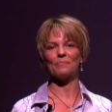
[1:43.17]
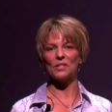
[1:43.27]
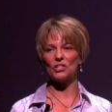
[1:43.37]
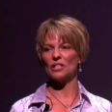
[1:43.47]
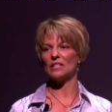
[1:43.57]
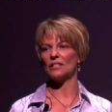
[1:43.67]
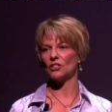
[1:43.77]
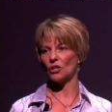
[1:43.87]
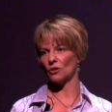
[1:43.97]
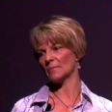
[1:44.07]
But she
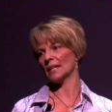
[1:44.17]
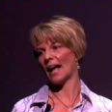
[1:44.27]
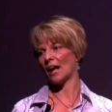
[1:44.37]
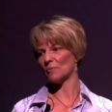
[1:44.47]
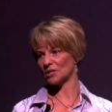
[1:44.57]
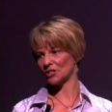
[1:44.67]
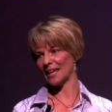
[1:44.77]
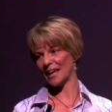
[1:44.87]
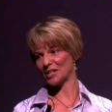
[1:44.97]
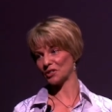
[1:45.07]
showed me how much
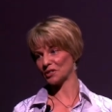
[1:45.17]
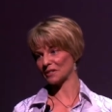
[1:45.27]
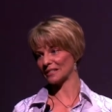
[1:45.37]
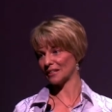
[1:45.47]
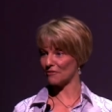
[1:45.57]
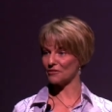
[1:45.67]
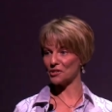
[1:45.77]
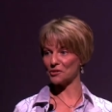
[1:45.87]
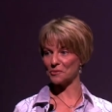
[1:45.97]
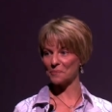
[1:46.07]
the angels love
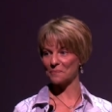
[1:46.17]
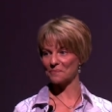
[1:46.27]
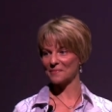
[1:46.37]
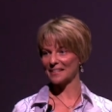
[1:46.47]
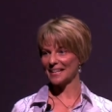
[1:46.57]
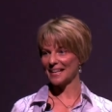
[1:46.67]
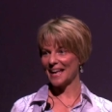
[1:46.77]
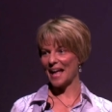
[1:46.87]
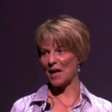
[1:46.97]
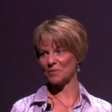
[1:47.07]
you,
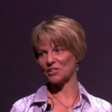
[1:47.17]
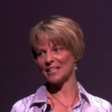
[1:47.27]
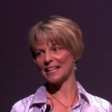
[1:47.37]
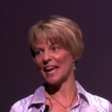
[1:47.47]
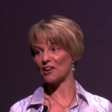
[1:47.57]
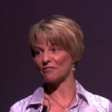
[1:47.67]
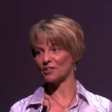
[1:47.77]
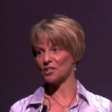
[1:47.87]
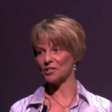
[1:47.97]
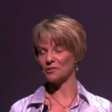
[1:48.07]
how much they care
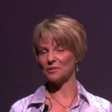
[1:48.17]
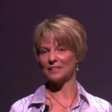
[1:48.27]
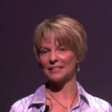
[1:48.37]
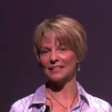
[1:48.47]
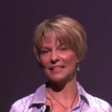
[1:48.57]
for you,